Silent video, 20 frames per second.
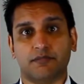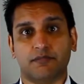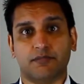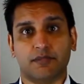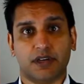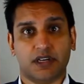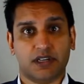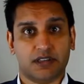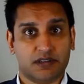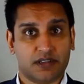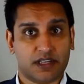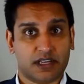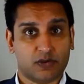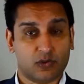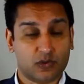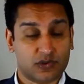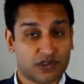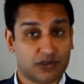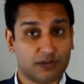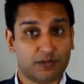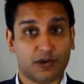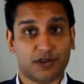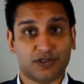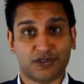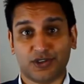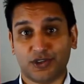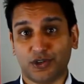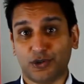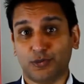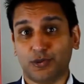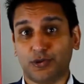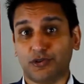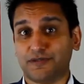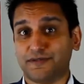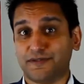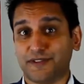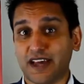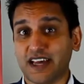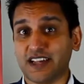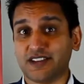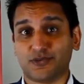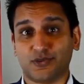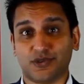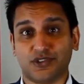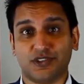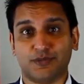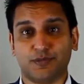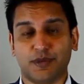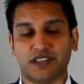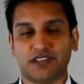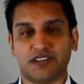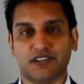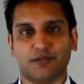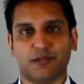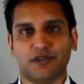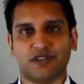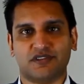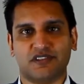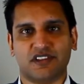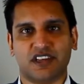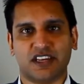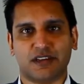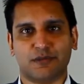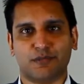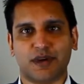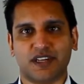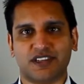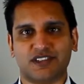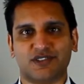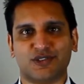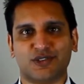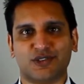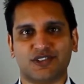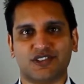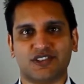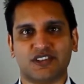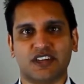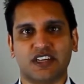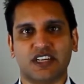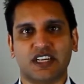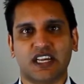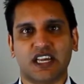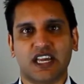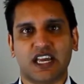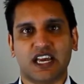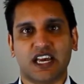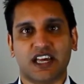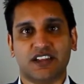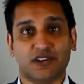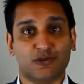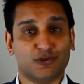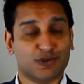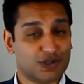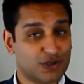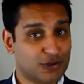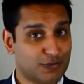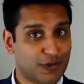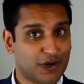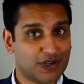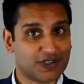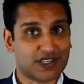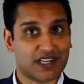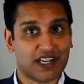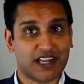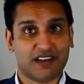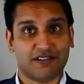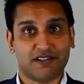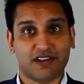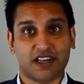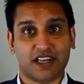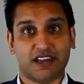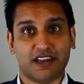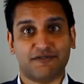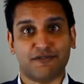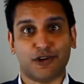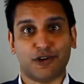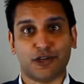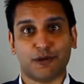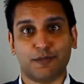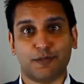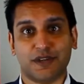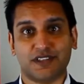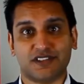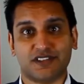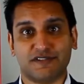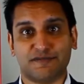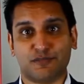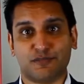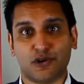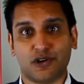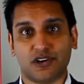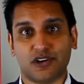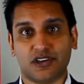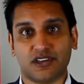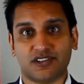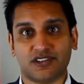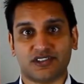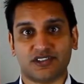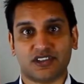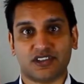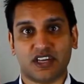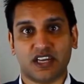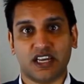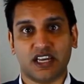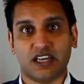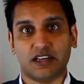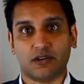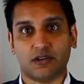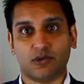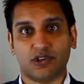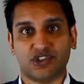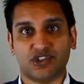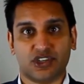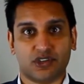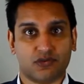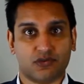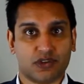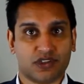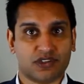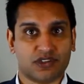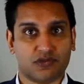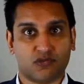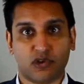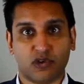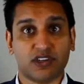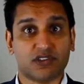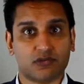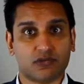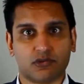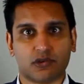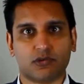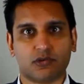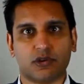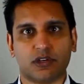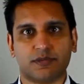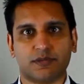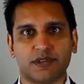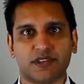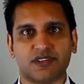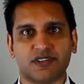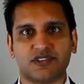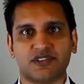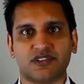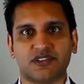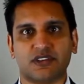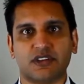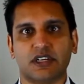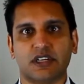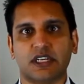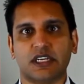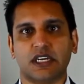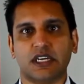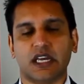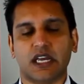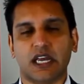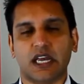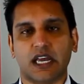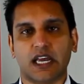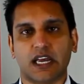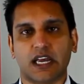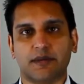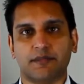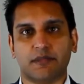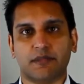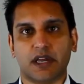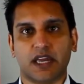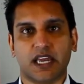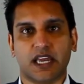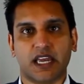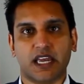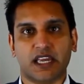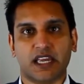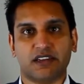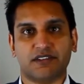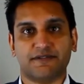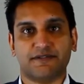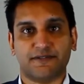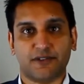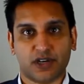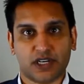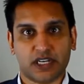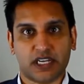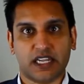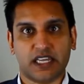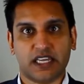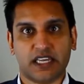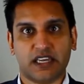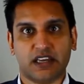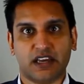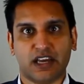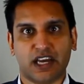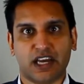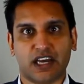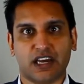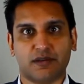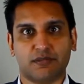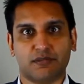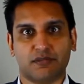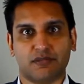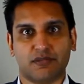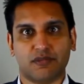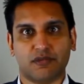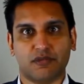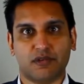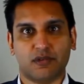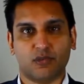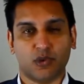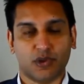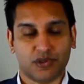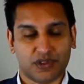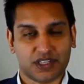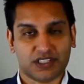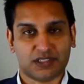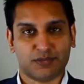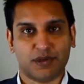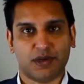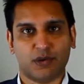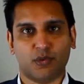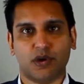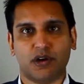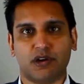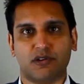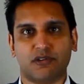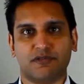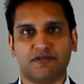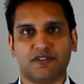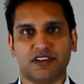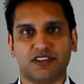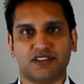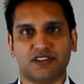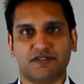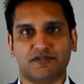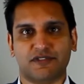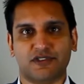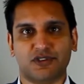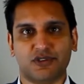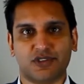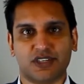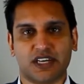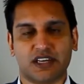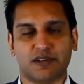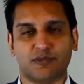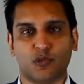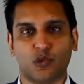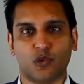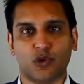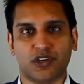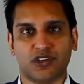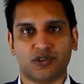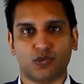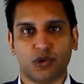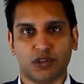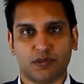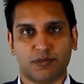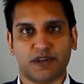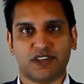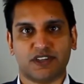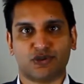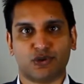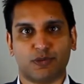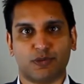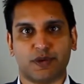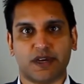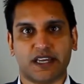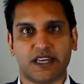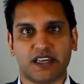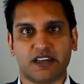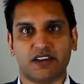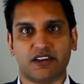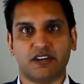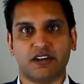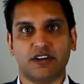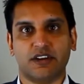but that also applies to new build flats, which is better than most of their competitors. They also do buy-to-let, again very competitive products, quite generous rental requirements, and finally the one thing to be aware of is if you do take a mortgage with Metro Bank,